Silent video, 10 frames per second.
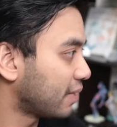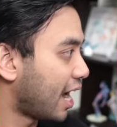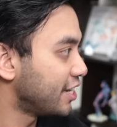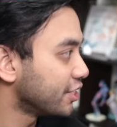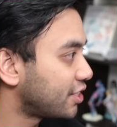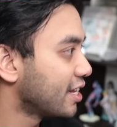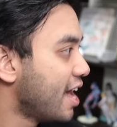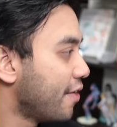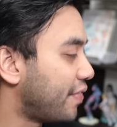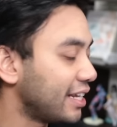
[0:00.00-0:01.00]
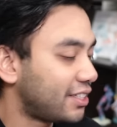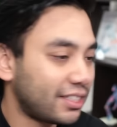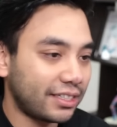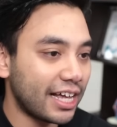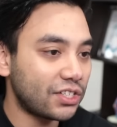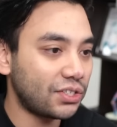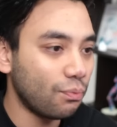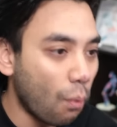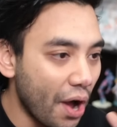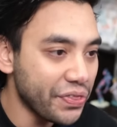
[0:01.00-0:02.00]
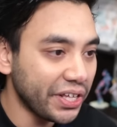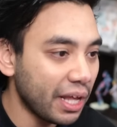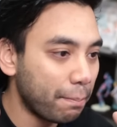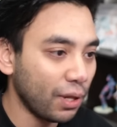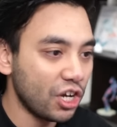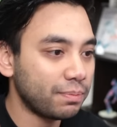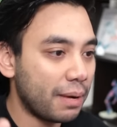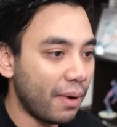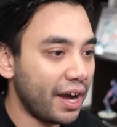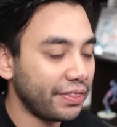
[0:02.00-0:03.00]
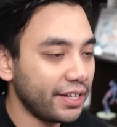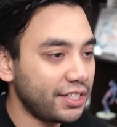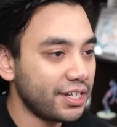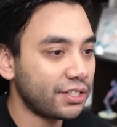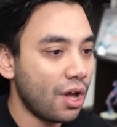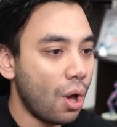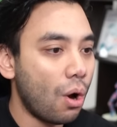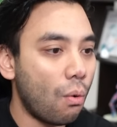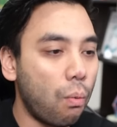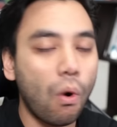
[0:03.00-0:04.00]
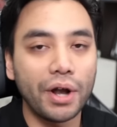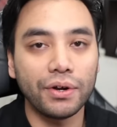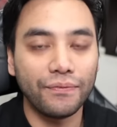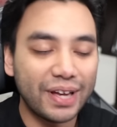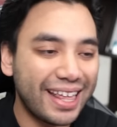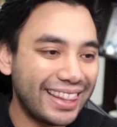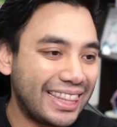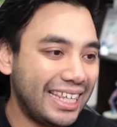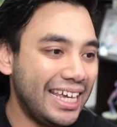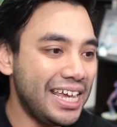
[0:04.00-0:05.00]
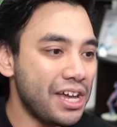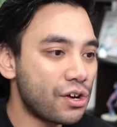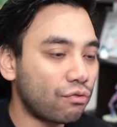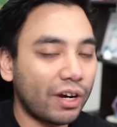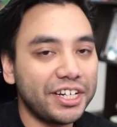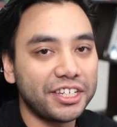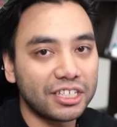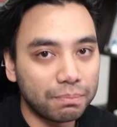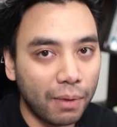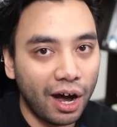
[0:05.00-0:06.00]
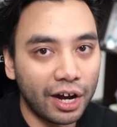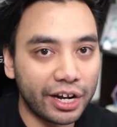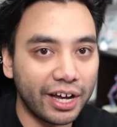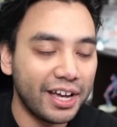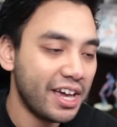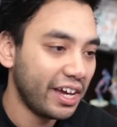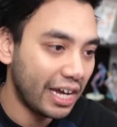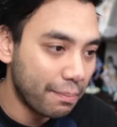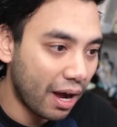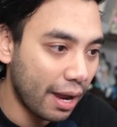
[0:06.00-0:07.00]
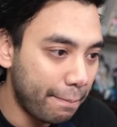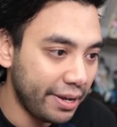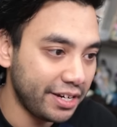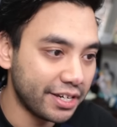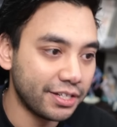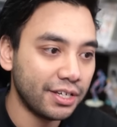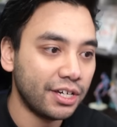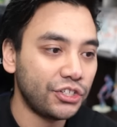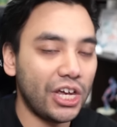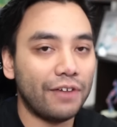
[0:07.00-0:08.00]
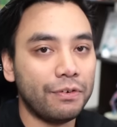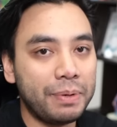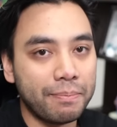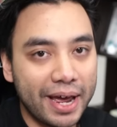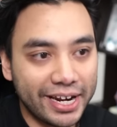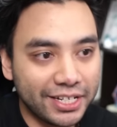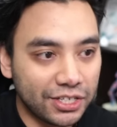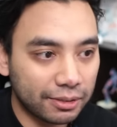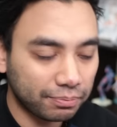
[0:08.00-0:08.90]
That's one thing that blows my mind. This is one of the greatest manga, in my opinion, to ever be made.